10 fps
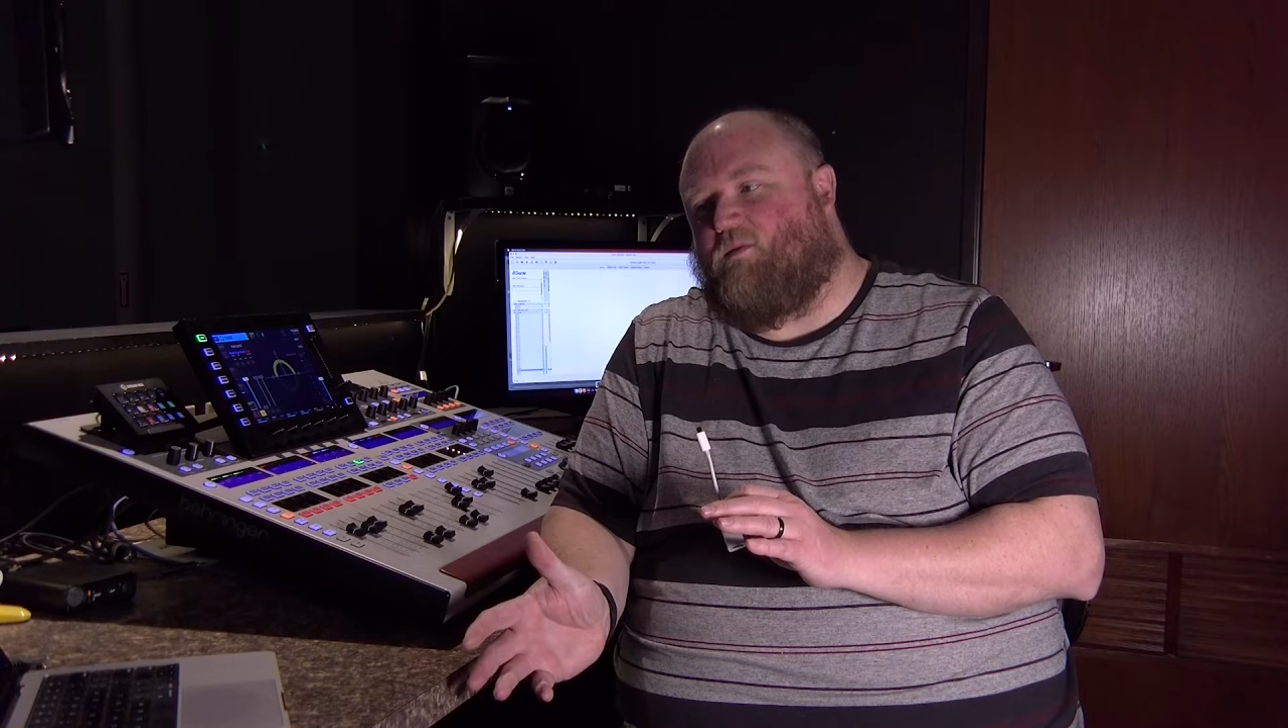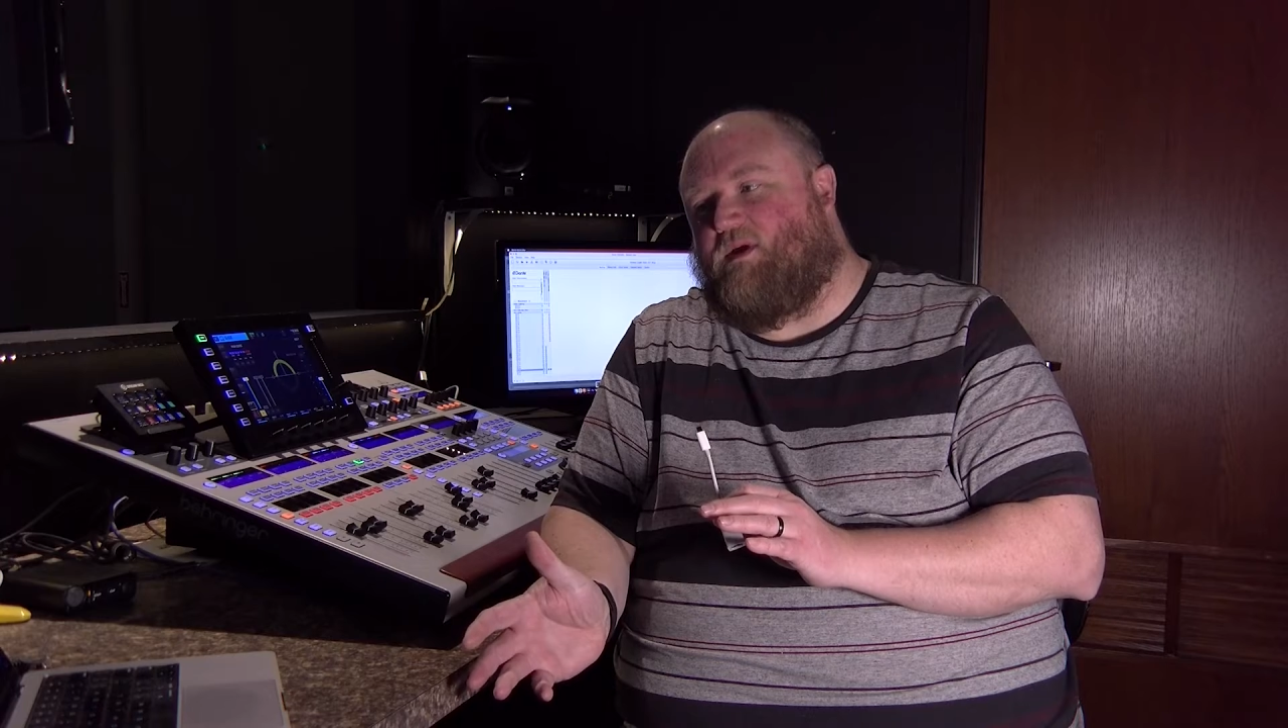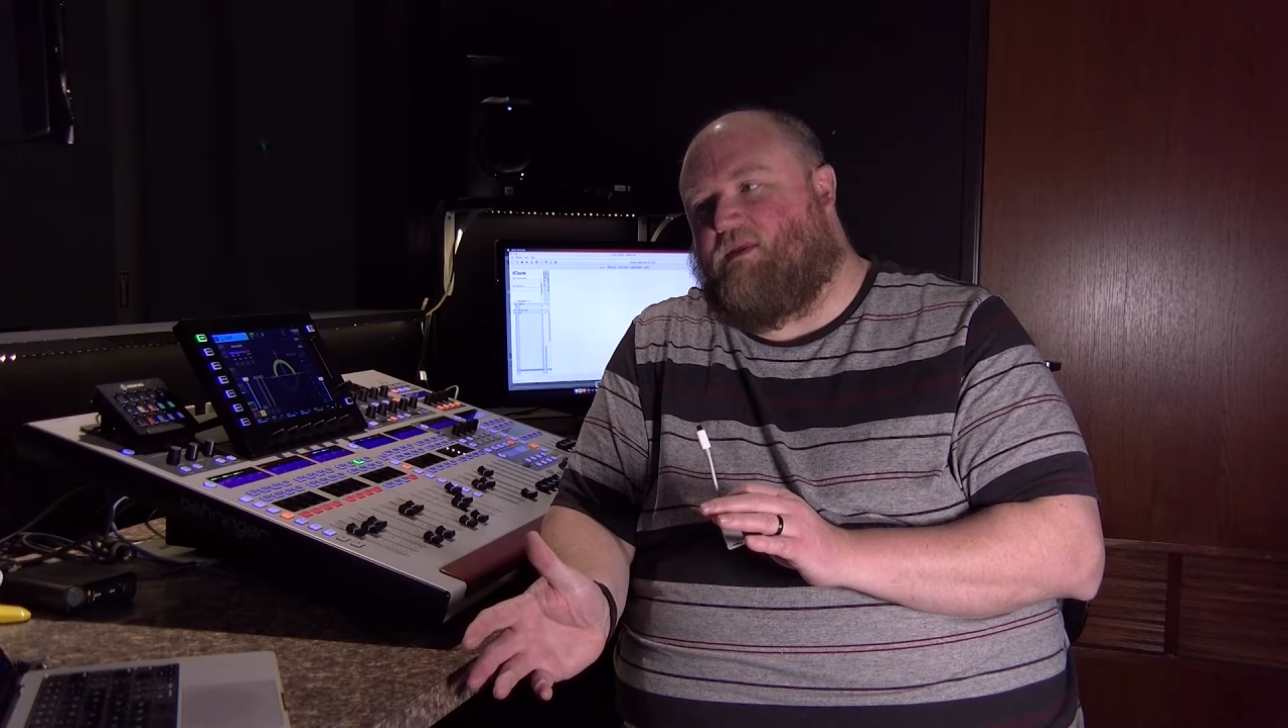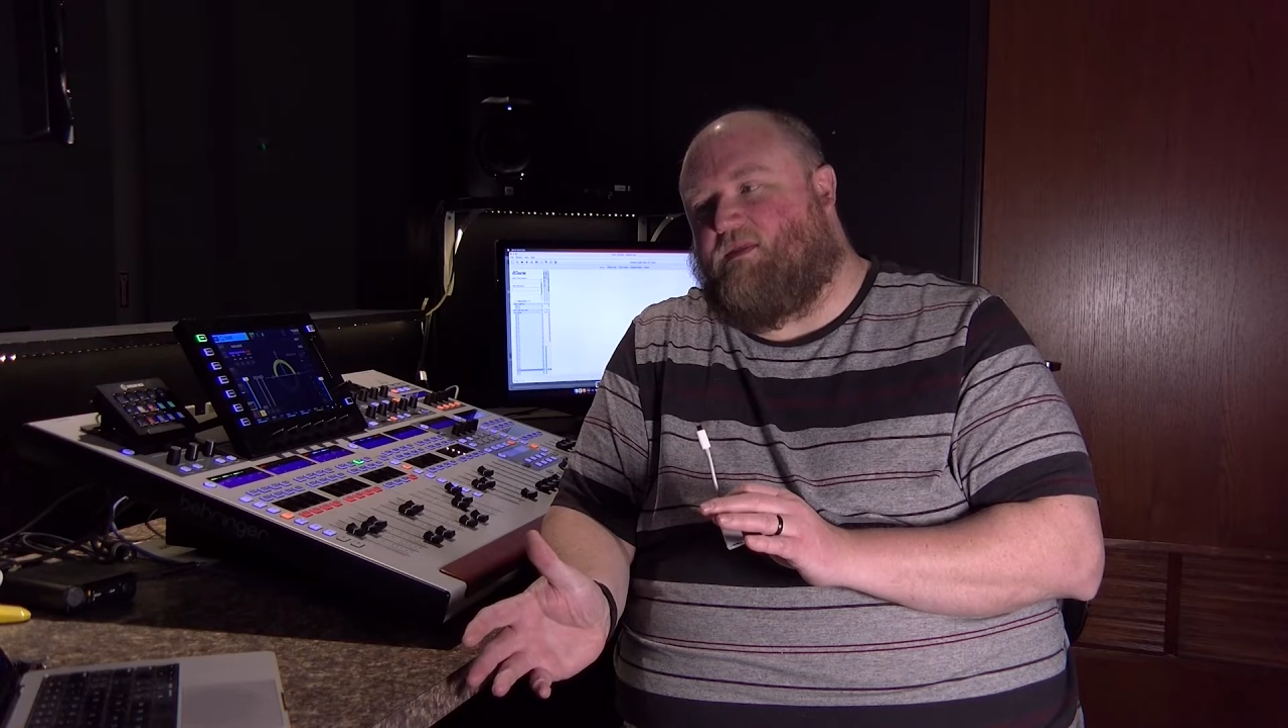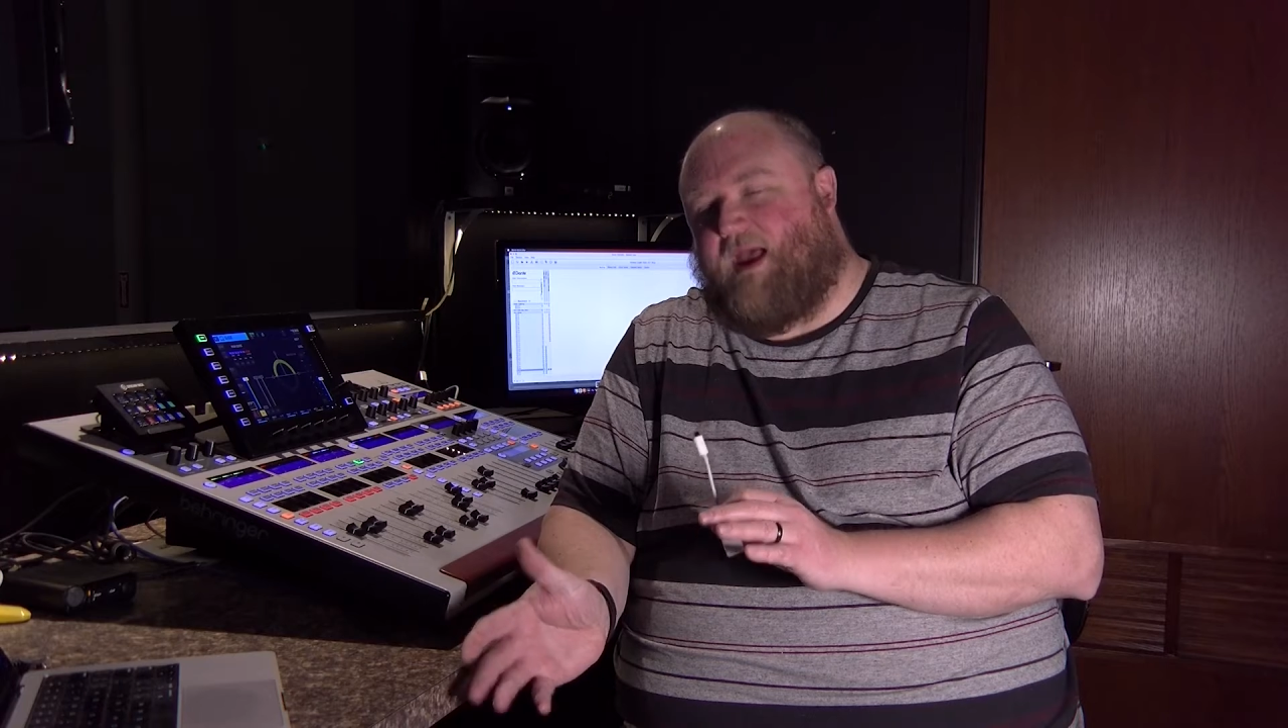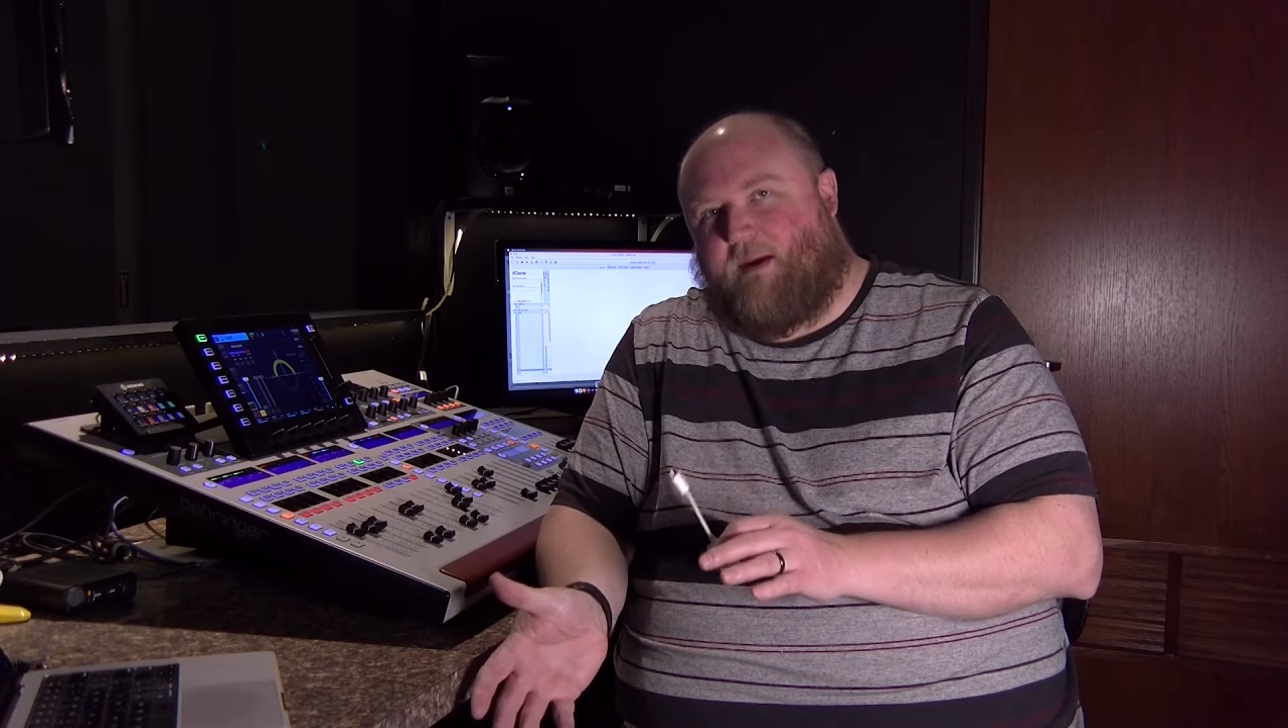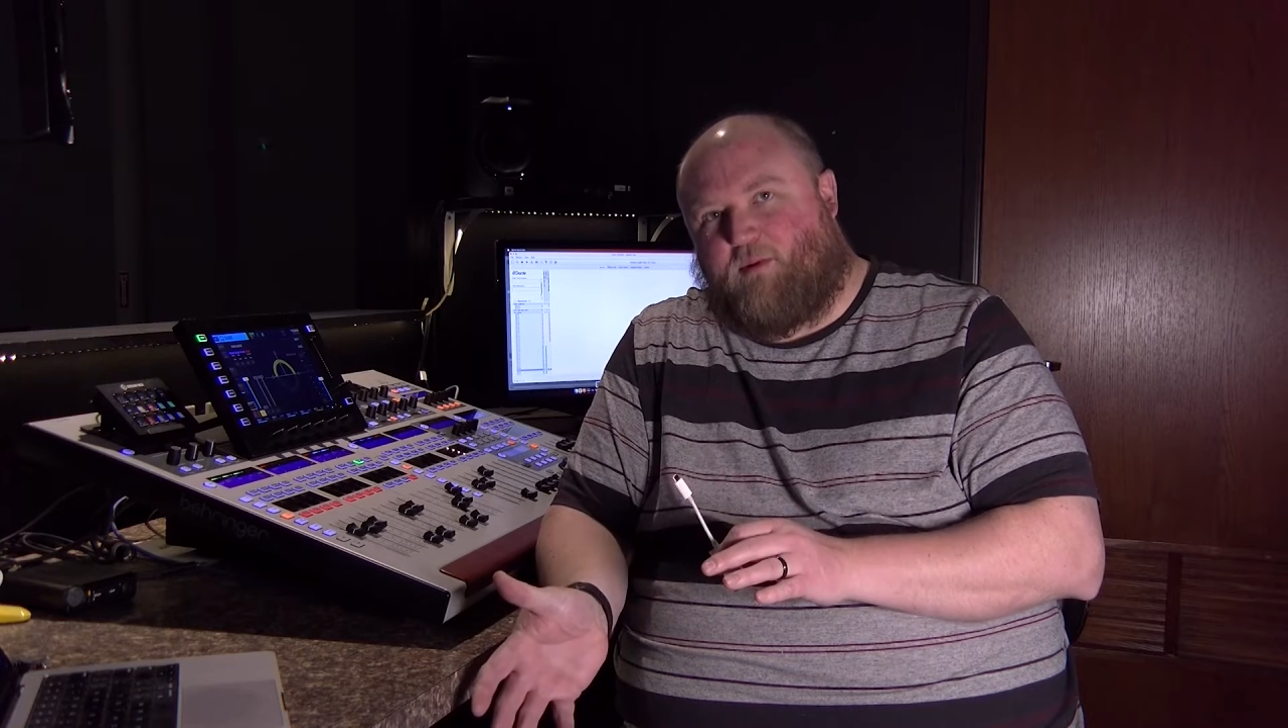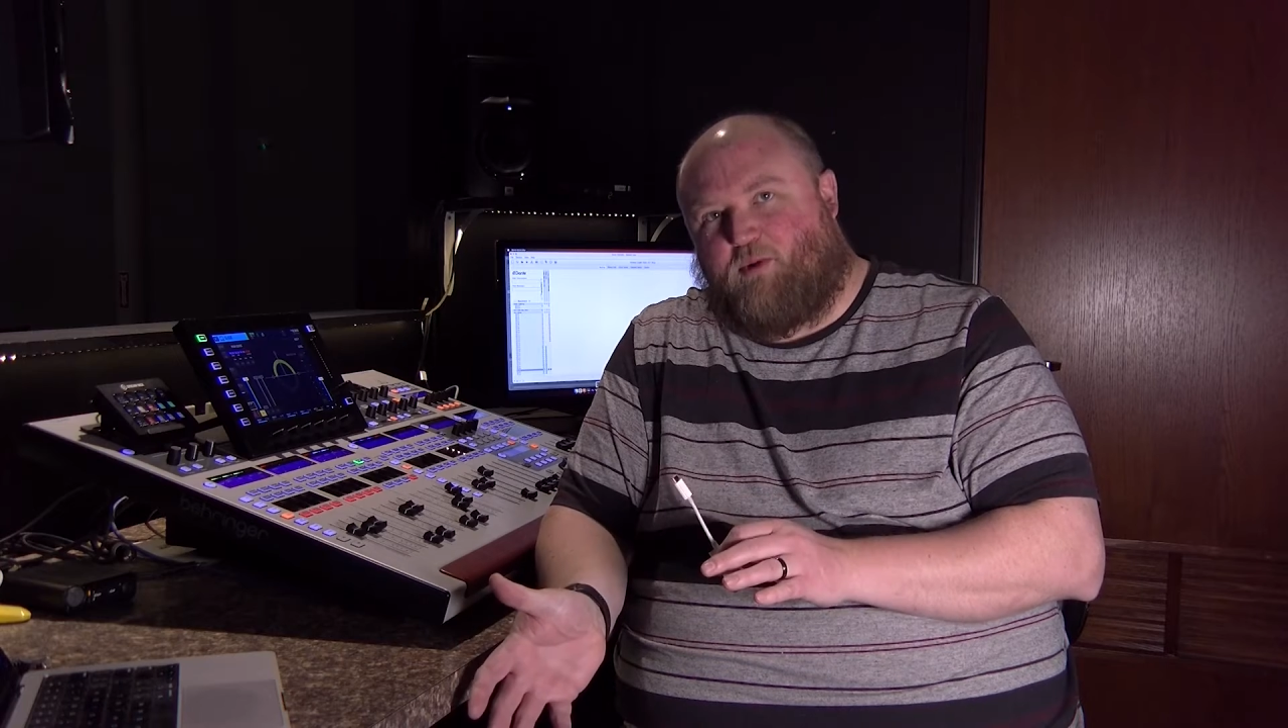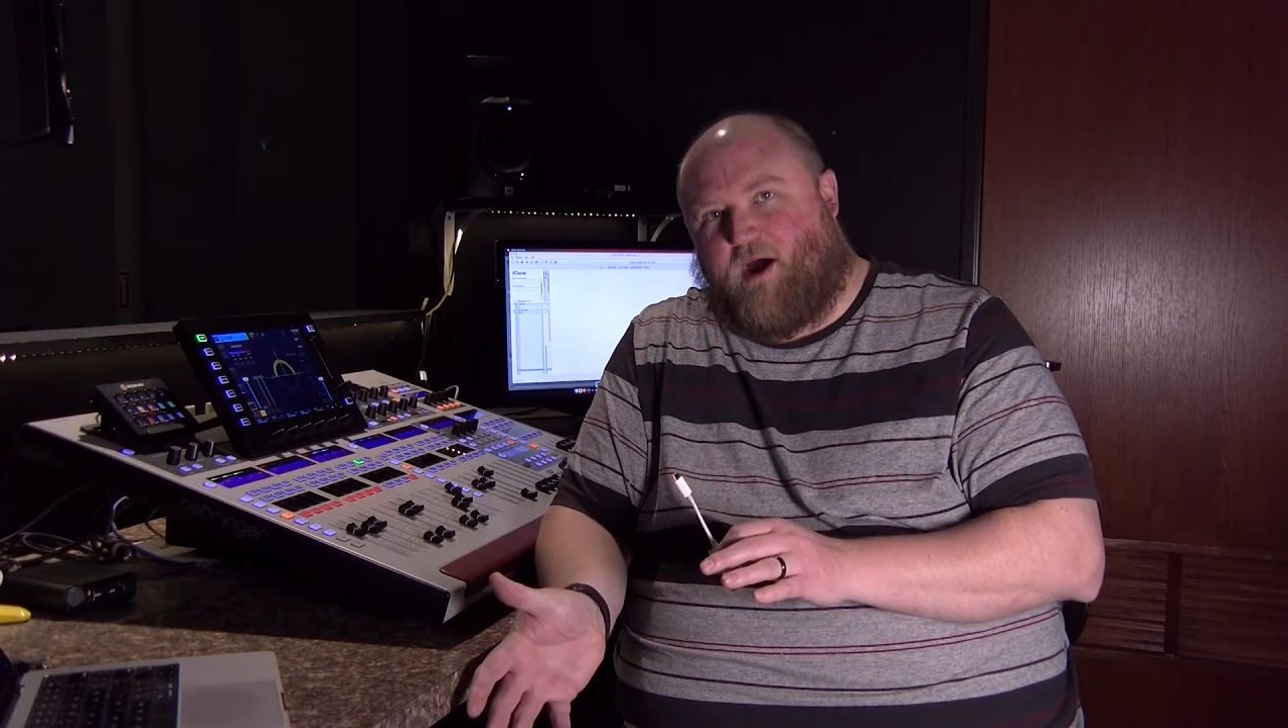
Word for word: with Apple